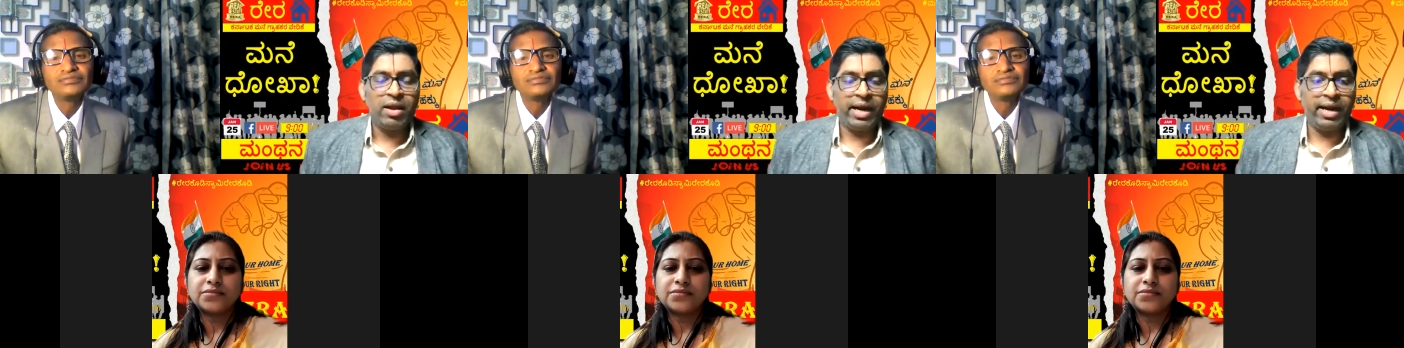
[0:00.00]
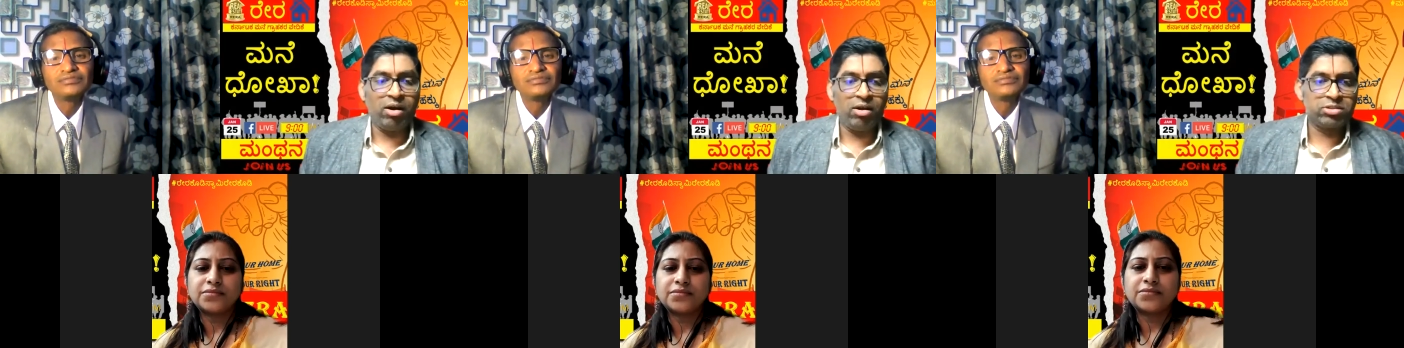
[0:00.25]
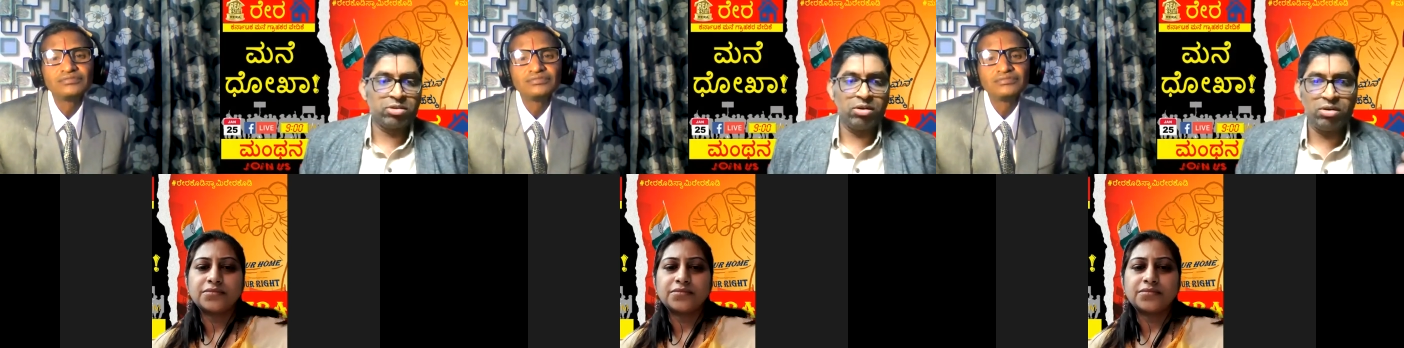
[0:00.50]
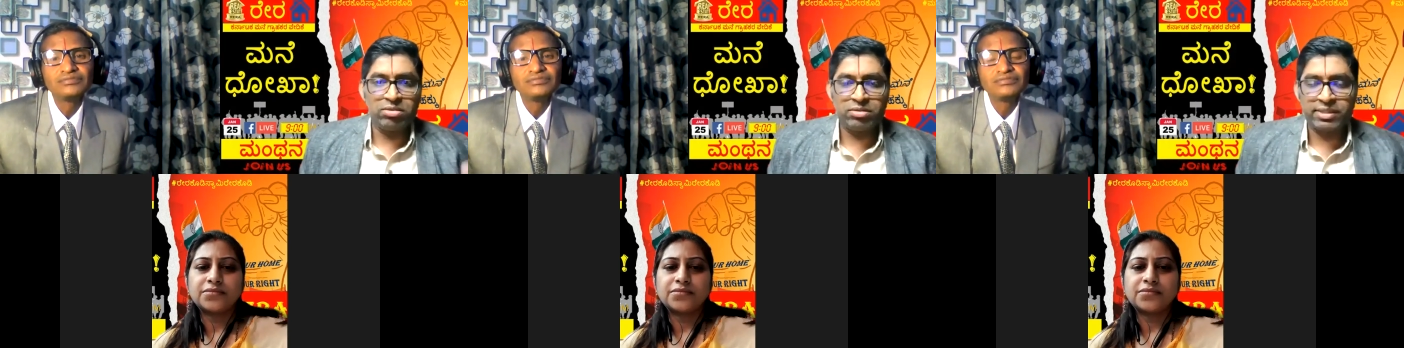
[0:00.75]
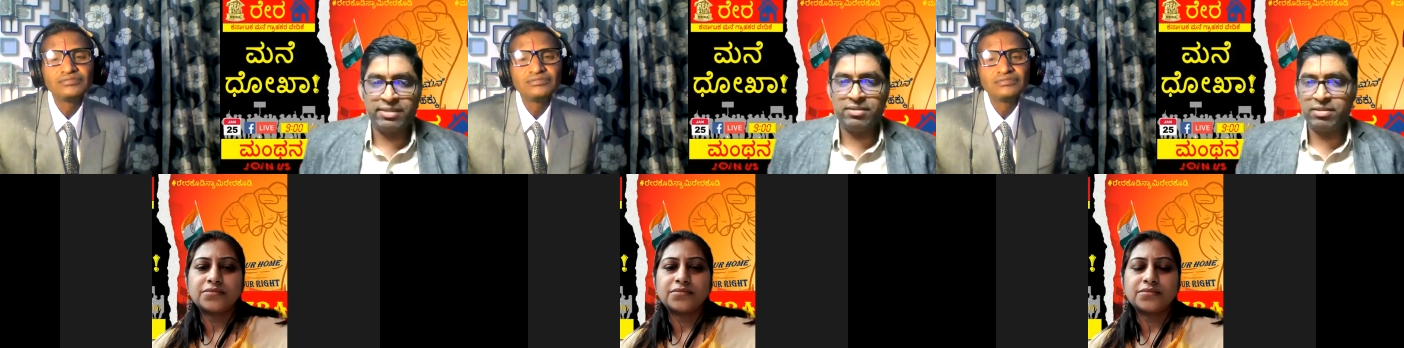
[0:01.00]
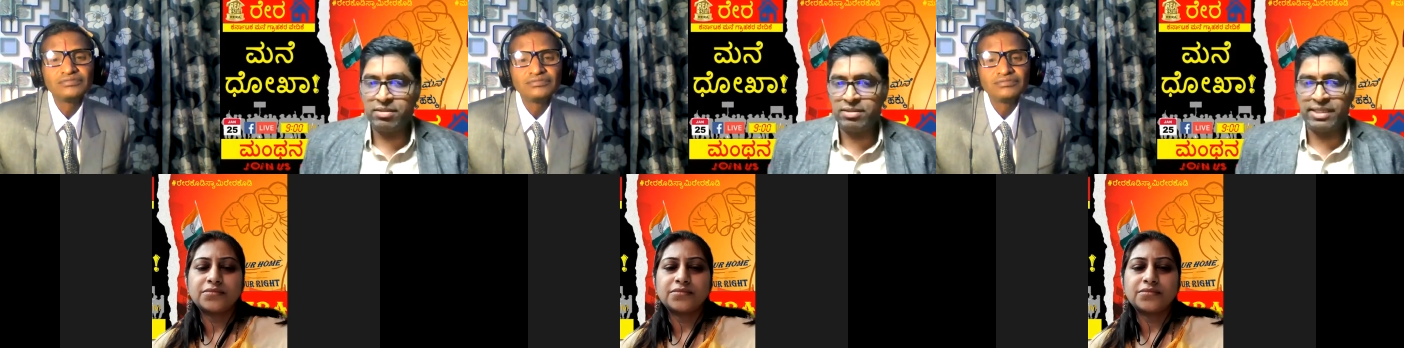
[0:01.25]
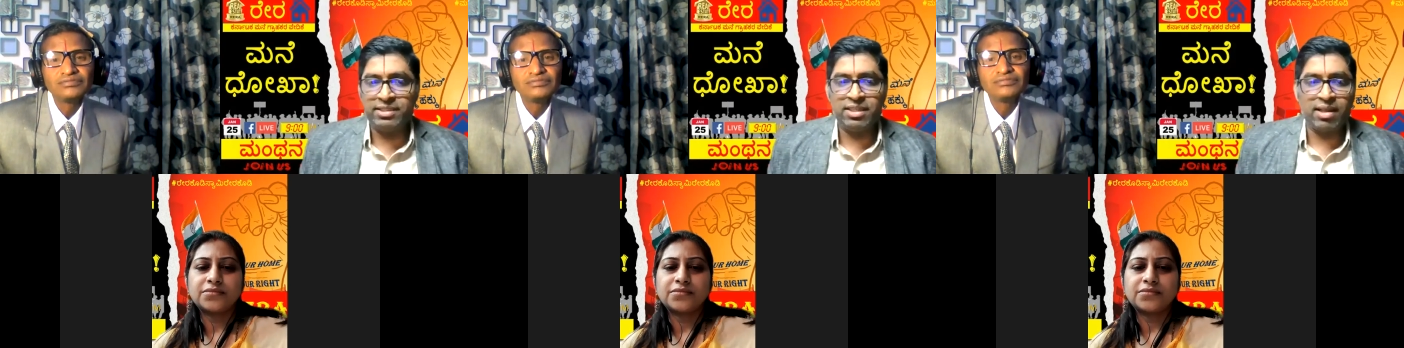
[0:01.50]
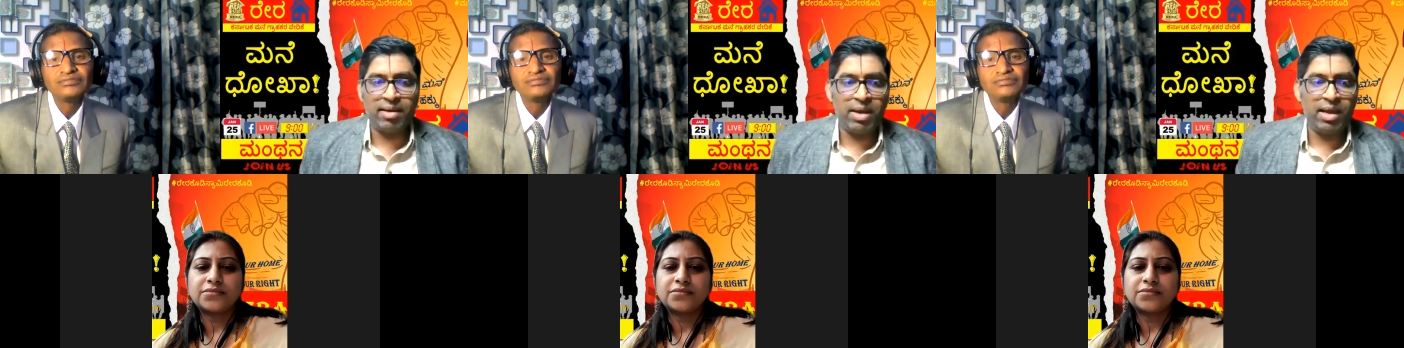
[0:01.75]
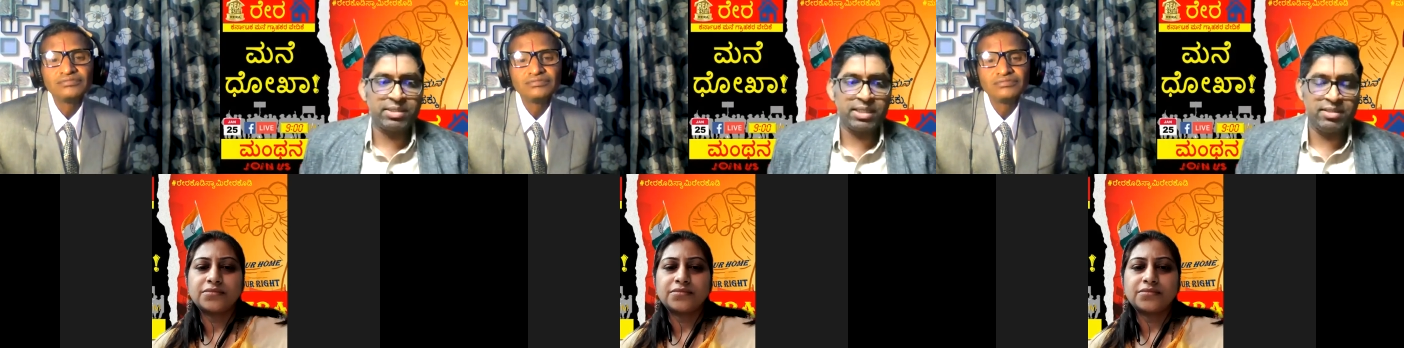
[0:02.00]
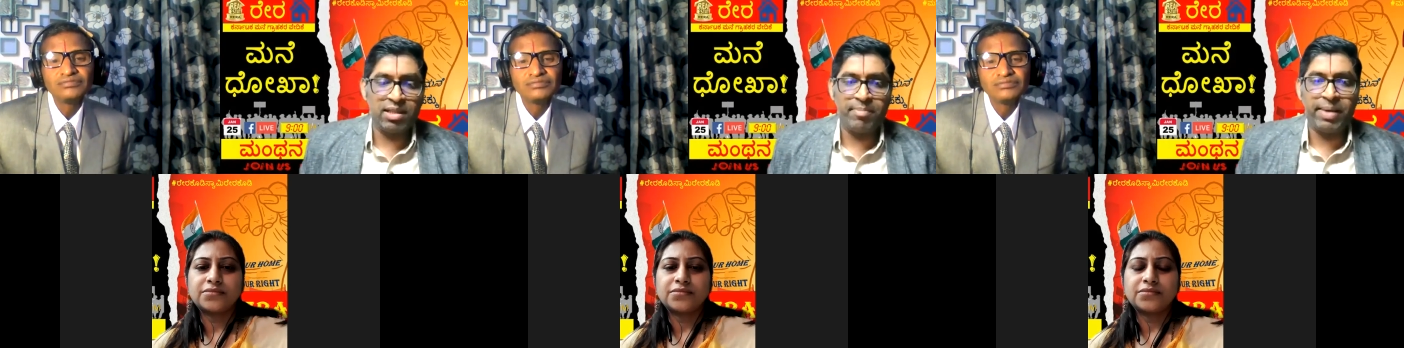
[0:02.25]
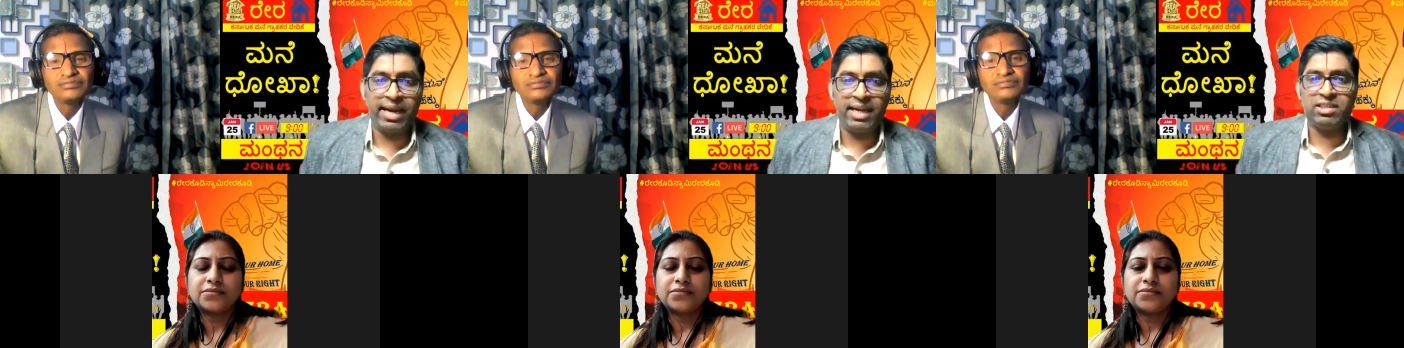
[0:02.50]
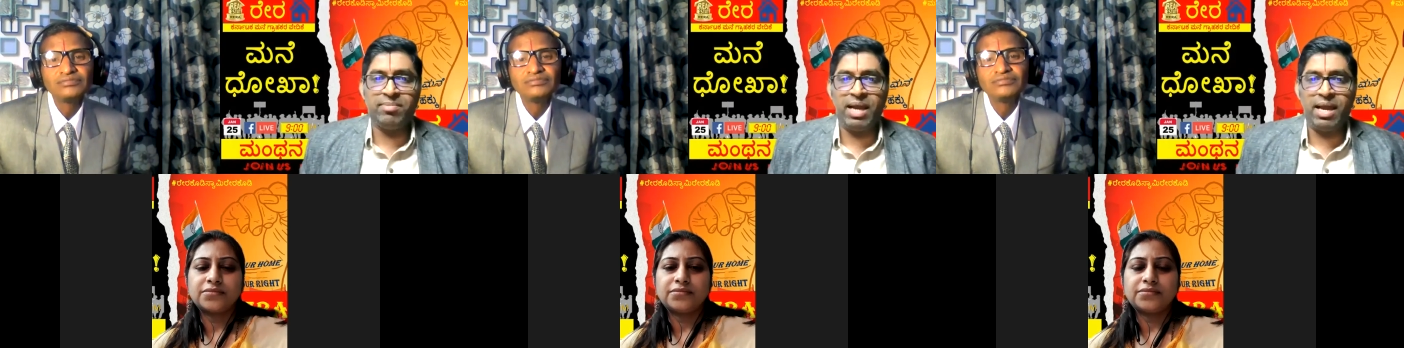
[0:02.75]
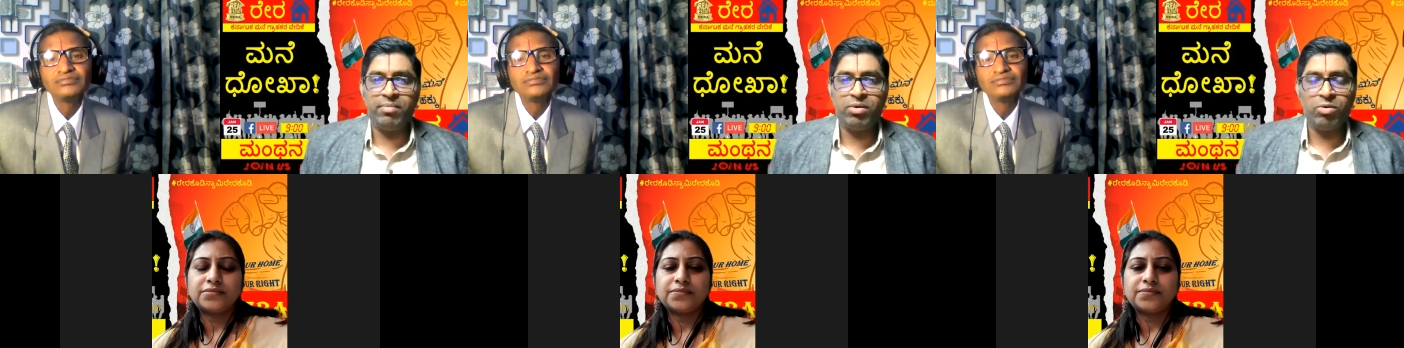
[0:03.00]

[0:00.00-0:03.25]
Speaker 1: and also Sanchita Banerjee ma'am,